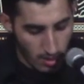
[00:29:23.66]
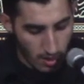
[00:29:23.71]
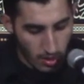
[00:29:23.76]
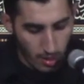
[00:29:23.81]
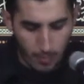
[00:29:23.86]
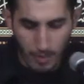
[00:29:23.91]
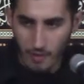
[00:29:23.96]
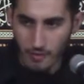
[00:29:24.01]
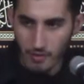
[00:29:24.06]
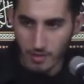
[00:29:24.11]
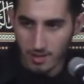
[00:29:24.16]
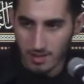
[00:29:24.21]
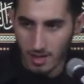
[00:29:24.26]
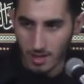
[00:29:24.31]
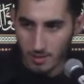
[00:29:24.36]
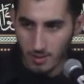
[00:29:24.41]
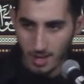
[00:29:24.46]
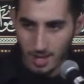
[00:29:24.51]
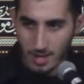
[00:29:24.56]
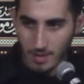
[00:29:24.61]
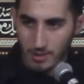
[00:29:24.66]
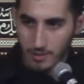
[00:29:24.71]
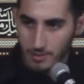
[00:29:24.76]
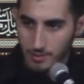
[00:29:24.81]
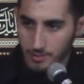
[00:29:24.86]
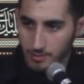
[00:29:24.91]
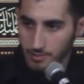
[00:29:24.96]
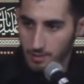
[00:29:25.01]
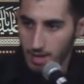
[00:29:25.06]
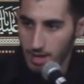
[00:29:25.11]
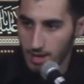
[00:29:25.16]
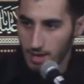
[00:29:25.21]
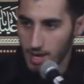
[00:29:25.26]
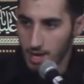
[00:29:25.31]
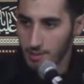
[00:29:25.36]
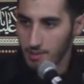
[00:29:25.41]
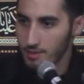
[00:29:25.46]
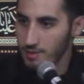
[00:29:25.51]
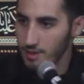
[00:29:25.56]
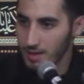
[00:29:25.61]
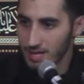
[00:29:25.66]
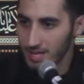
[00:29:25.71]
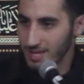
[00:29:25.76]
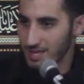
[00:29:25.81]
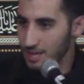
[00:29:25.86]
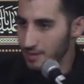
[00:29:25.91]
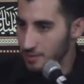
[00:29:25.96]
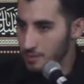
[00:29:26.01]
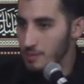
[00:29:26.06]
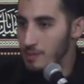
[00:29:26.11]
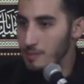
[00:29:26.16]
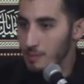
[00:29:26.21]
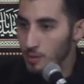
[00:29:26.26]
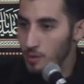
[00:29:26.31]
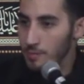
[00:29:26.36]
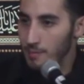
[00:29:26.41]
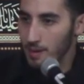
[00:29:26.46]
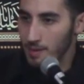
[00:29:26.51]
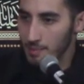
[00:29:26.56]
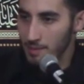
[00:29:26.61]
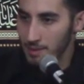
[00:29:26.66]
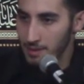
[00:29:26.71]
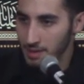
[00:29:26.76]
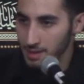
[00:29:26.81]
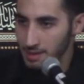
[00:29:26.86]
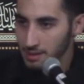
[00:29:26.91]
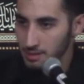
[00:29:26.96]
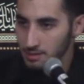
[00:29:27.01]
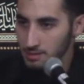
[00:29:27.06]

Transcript: The Prophet however, could never be bought by money.